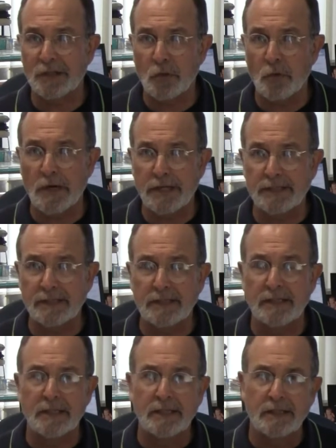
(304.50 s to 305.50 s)
quite
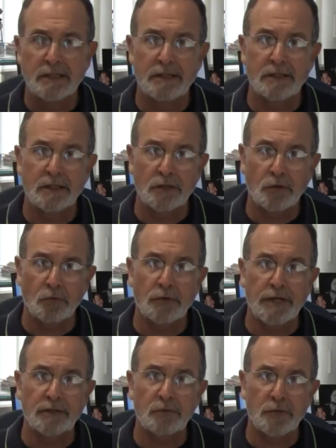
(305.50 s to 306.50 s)
the
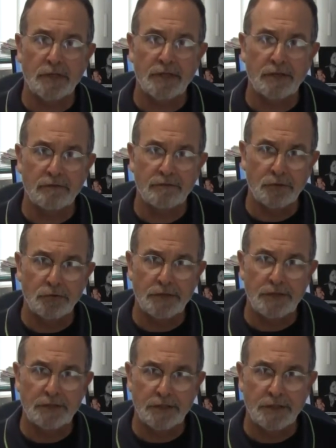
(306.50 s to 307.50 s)
correct way of
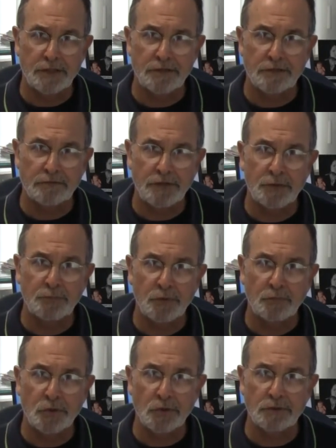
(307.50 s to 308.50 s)
doing things, of keeping
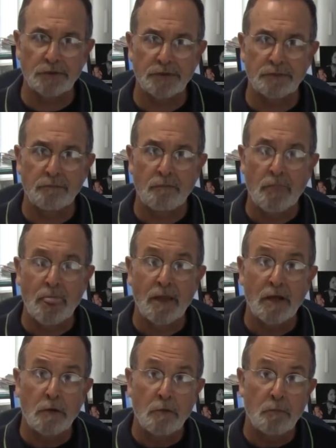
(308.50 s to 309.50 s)
books,
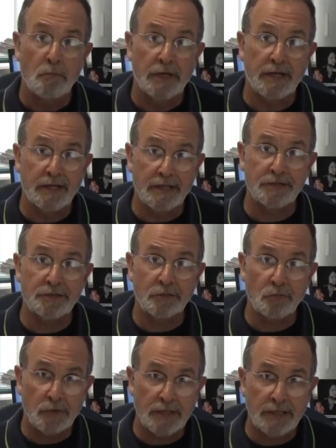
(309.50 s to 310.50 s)
but it is the
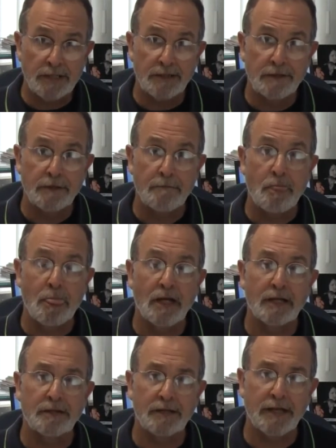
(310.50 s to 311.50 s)
way
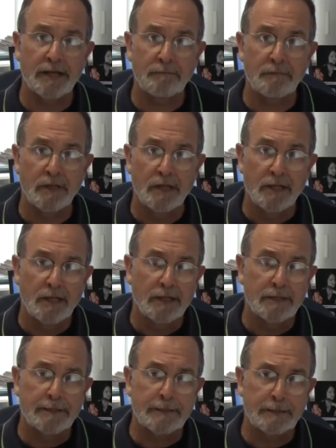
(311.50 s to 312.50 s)
that
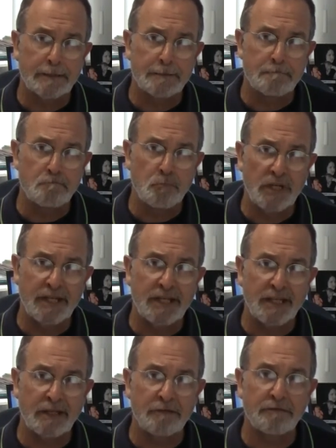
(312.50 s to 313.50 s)
many,
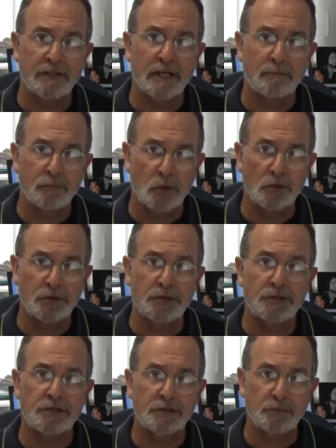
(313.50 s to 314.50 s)
if not
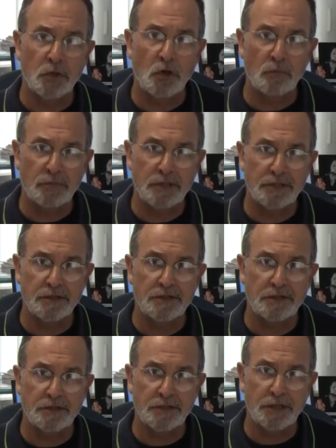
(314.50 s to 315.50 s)
most, small
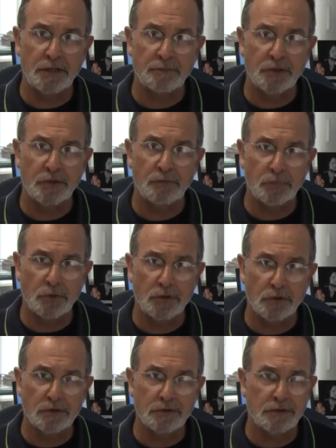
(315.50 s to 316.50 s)
businesses keep their
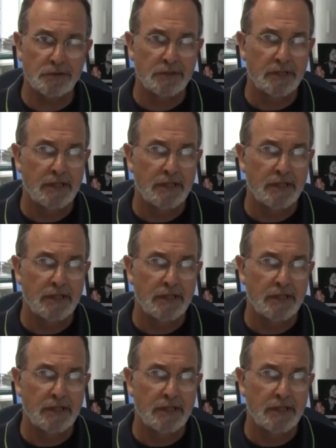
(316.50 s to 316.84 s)
books,